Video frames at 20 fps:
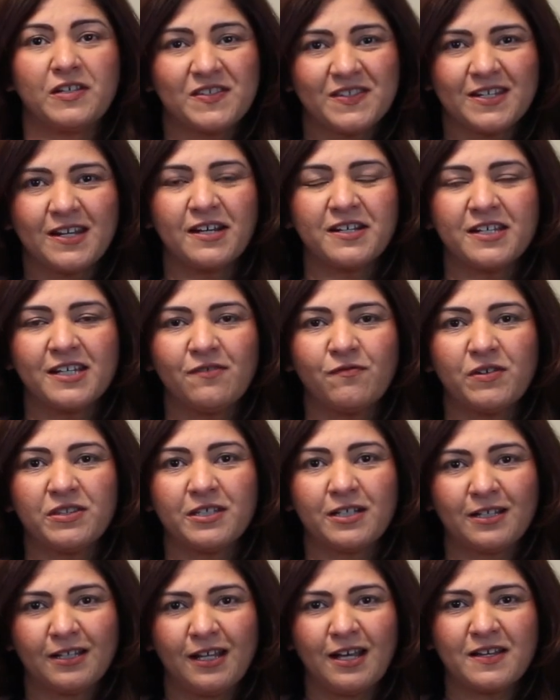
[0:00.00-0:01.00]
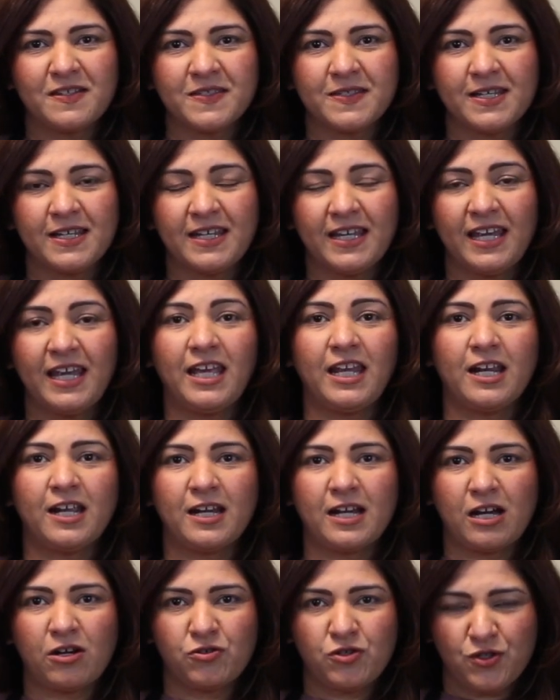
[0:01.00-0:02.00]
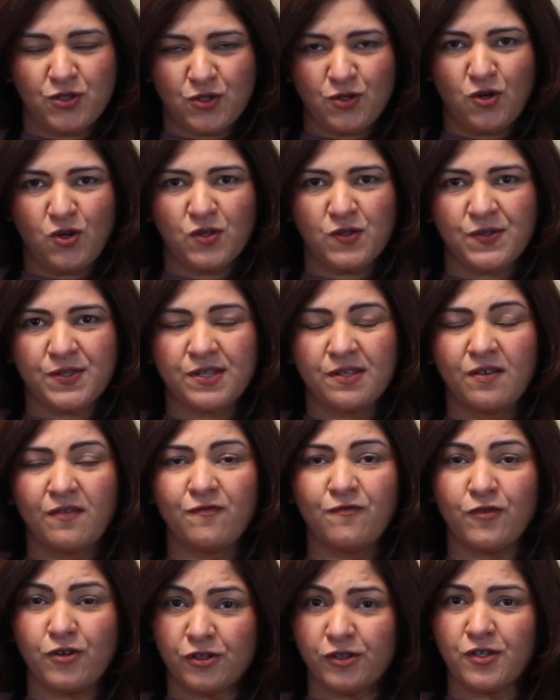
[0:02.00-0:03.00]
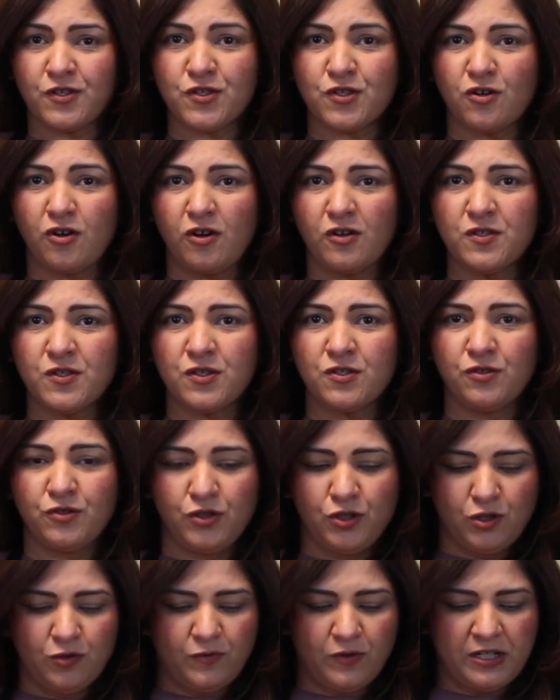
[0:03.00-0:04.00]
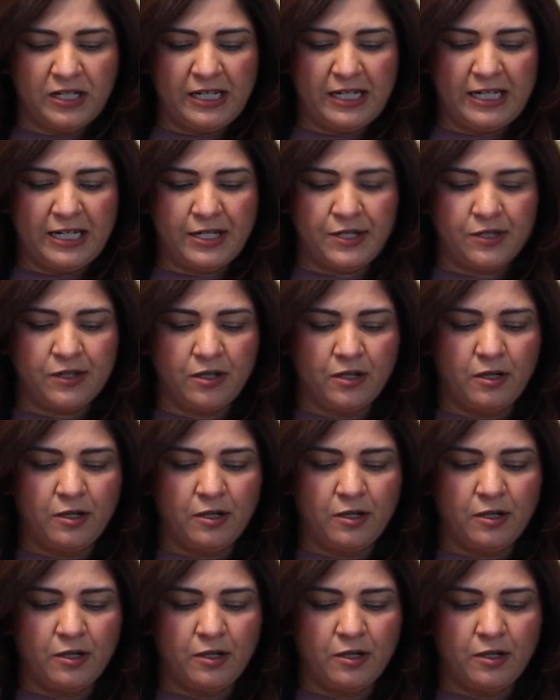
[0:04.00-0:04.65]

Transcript: are starting with the classic In-N-Out sauce. For the sauce, you would need